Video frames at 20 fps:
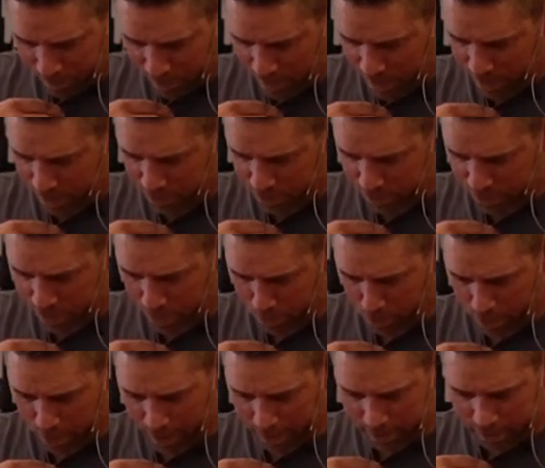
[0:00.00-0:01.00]
you know,
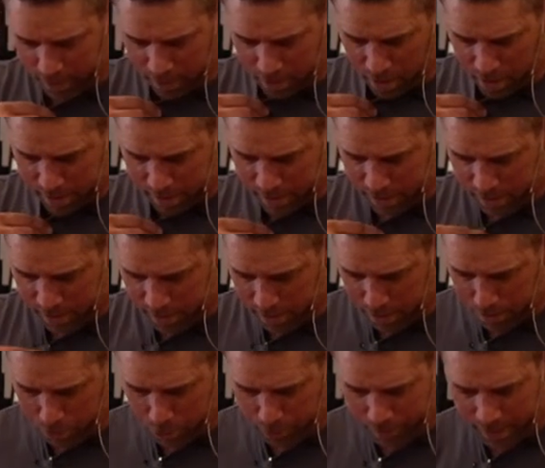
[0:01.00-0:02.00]
somewhat like the contents of the
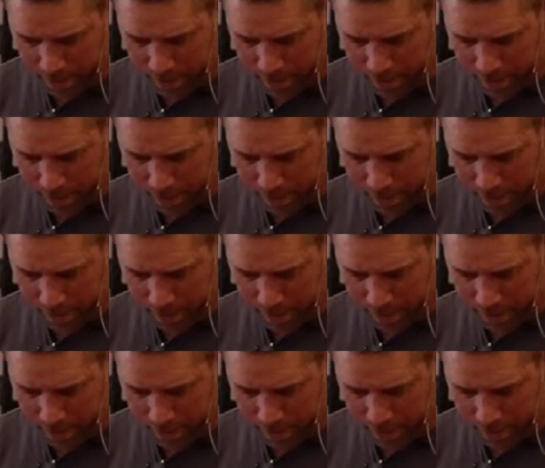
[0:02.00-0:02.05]
movie.